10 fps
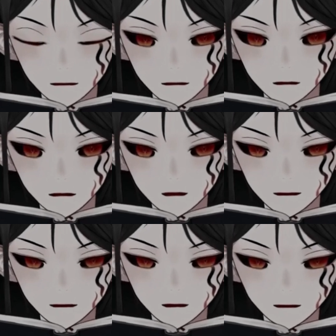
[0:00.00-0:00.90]
Who is
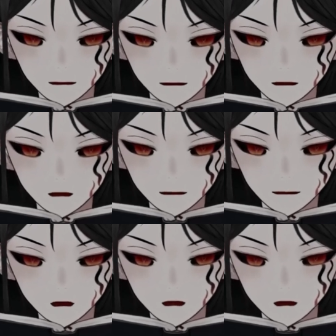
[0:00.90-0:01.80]
this? it
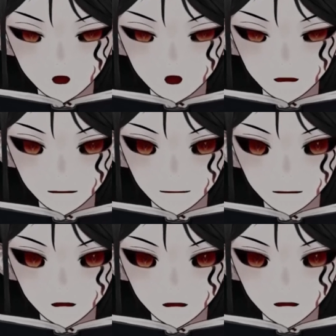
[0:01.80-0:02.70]
said again.
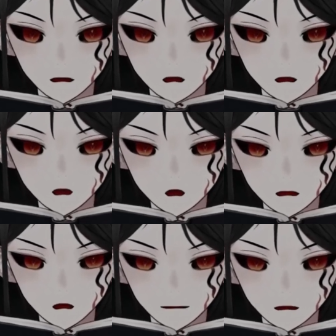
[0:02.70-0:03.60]
And I
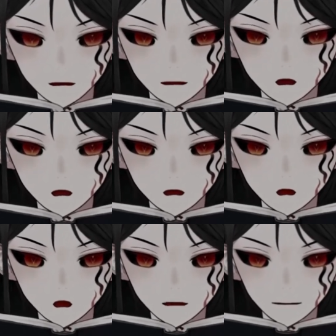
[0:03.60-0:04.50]
remember shaking
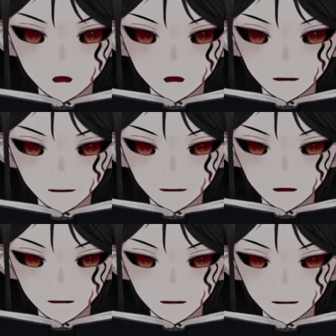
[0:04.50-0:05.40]
off my
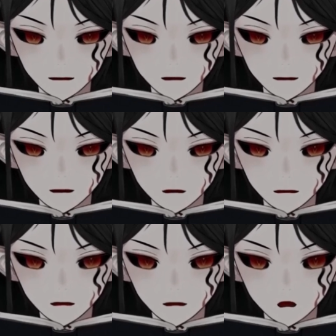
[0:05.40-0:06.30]
uncertainty as I
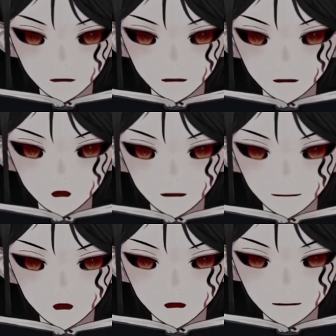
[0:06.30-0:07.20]
remember that
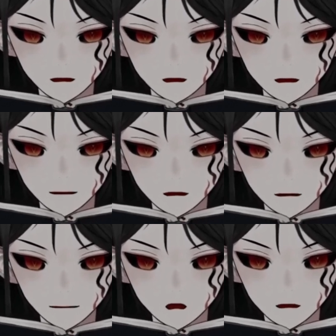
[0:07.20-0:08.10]
Davy liked to do
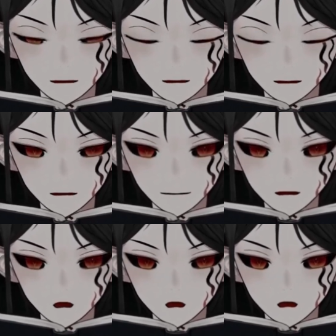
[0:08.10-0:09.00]
voices
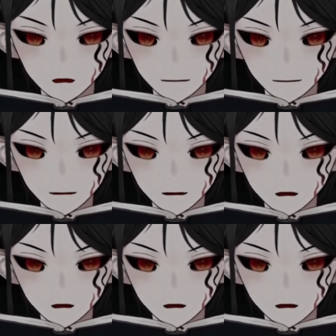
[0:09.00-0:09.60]
sometimes.